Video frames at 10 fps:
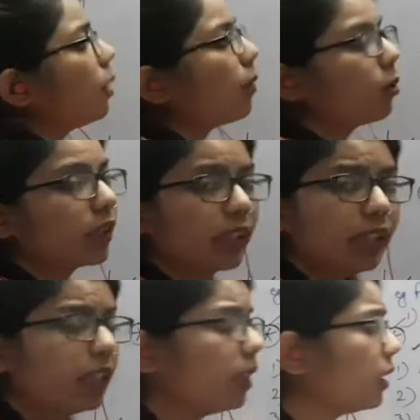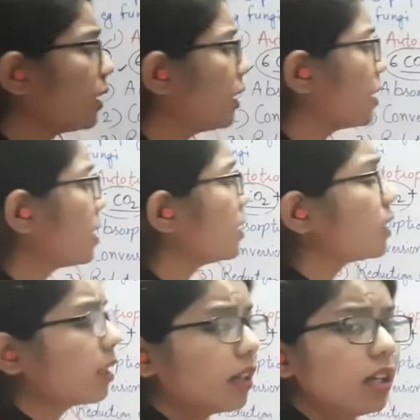about it. This is
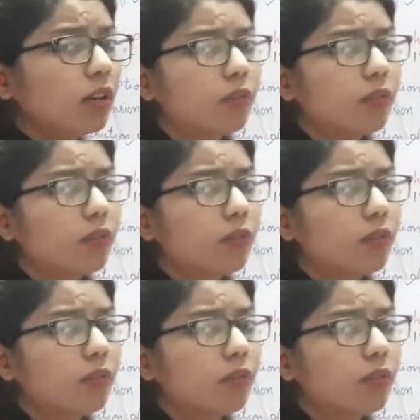the